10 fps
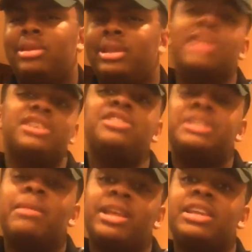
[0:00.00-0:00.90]
That does
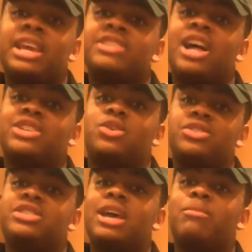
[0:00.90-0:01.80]
seem like the next logical
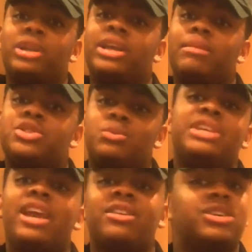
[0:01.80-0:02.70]
step when it comes to his
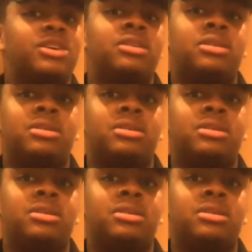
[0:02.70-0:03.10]
character.